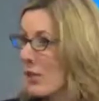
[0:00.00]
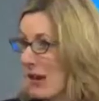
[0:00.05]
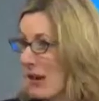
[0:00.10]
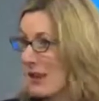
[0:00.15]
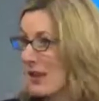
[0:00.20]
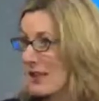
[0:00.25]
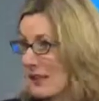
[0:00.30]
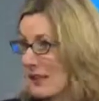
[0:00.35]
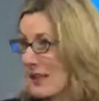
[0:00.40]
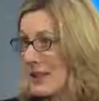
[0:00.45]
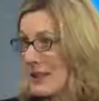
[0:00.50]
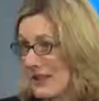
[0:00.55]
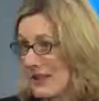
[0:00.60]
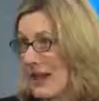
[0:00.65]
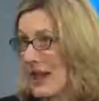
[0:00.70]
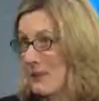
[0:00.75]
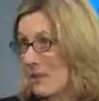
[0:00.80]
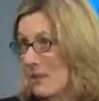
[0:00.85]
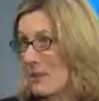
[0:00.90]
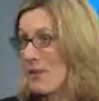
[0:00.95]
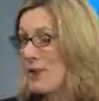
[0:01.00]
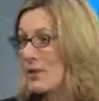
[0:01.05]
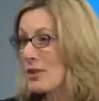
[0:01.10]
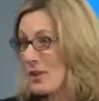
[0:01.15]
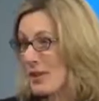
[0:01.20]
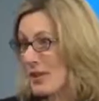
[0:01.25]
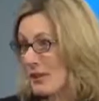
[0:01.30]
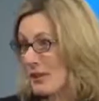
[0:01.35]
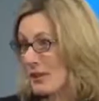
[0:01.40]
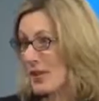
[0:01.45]
want to get
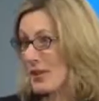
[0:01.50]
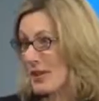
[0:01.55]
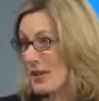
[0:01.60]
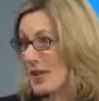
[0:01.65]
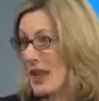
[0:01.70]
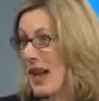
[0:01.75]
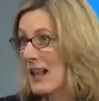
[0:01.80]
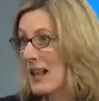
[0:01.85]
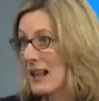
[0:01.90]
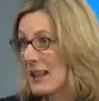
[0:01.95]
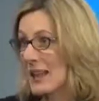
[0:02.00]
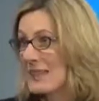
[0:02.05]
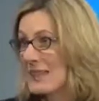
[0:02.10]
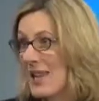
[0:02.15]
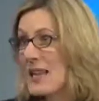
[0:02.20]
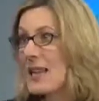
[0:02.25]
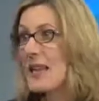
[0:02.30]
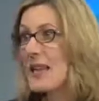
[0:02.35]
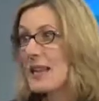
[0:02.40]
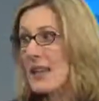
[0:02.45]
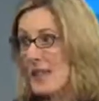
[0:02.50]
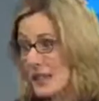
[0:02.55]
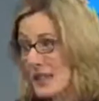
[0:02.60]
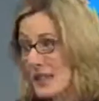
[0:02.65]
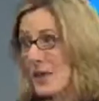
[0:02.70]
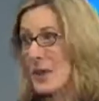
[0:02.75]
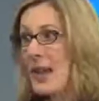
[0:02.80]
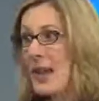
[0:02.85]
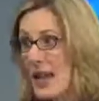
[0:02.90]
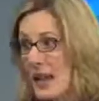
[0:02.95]
permission. If it's just a colleague, say, is
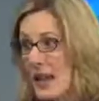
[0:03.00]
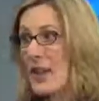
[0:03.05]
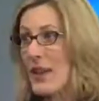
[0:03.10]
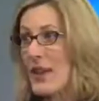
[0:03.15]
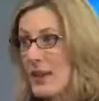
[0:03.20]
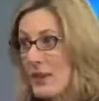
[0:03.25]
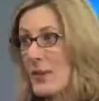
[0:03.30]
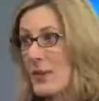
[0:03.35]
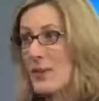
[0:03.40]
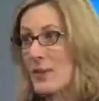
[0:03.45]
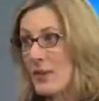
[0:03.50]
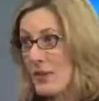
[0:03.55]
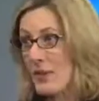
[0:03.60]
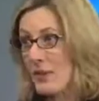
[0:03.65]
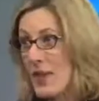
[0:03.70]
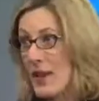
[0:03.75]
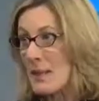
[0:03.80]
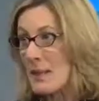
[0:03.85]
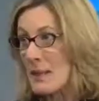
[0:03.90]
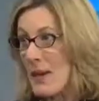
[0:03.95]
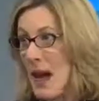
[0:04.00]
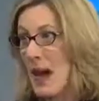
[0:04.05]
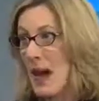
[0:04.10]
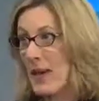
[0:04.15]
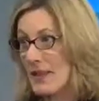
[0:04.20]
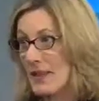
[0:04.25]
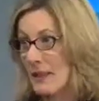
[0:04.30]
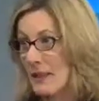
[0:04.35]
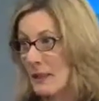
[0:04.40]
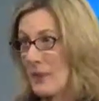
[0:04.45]
it okay if I give you some
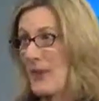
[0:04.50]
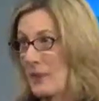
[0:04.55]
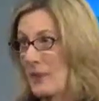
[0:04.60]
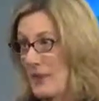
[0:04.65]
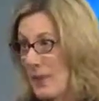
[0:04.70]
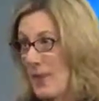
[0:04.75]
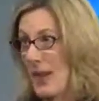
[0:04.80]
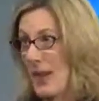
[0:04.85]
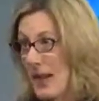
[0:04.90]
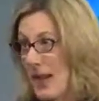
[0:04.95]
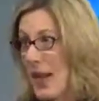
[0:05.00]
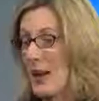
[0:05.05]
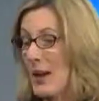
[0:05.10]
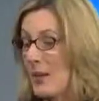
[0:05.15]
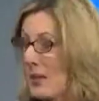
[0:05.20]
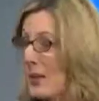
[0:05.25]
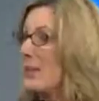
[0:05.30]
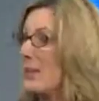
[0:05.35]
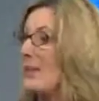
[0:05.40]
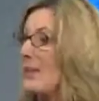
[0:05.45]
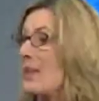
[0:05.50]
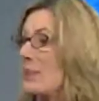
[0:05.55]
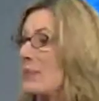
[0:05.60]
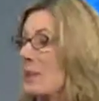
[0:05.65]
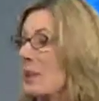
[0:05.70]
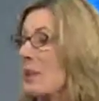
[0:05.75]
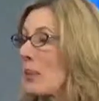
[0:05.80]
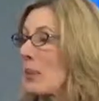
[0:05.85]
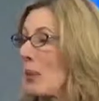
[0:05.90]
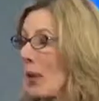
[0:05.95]
feedback on something that's going on? I want to discuss
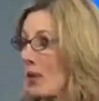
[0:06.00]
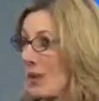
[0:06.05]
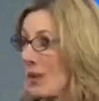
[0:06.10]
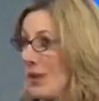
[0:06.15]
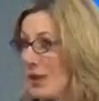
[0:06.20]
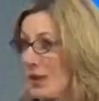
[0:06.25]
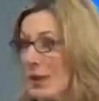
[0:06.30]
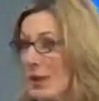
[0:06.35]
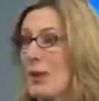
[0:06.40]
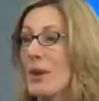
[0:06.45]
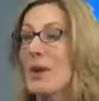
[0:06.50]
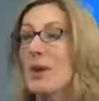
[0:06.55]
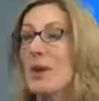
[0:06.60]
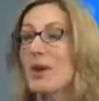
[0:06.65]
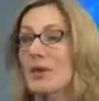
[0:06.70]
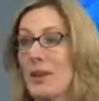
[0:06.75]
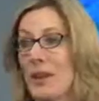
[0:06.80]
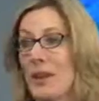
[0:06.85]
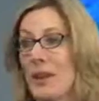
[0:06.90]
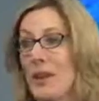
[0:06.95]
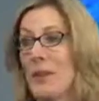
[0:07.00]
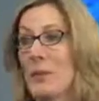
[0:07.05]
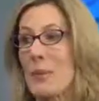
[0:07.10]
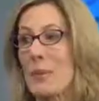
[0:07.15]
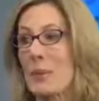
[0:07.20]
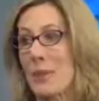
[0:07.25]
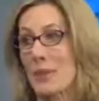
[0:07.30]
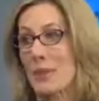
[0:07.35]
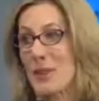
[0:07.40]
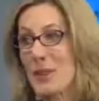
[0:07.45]
something important with you. So give the
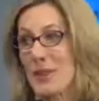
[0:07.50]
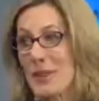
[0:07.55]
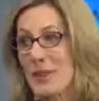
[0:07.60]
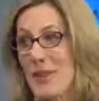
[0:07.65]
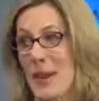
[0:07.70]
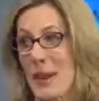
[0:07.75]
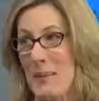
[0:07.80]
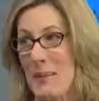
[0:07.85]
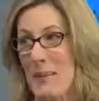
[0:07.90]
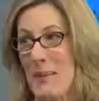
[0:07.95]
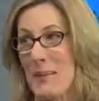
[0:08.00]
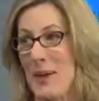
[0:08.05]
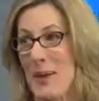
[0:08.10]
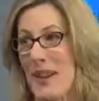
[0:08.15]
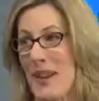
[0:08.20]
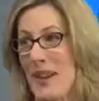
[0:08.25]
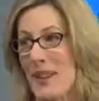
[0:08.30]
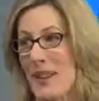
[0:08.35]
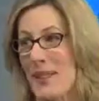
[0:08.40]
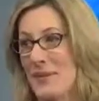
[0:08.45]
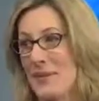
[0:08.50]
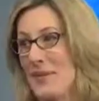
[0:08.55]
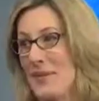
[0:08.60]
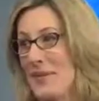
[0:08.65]
person a little time to prepare.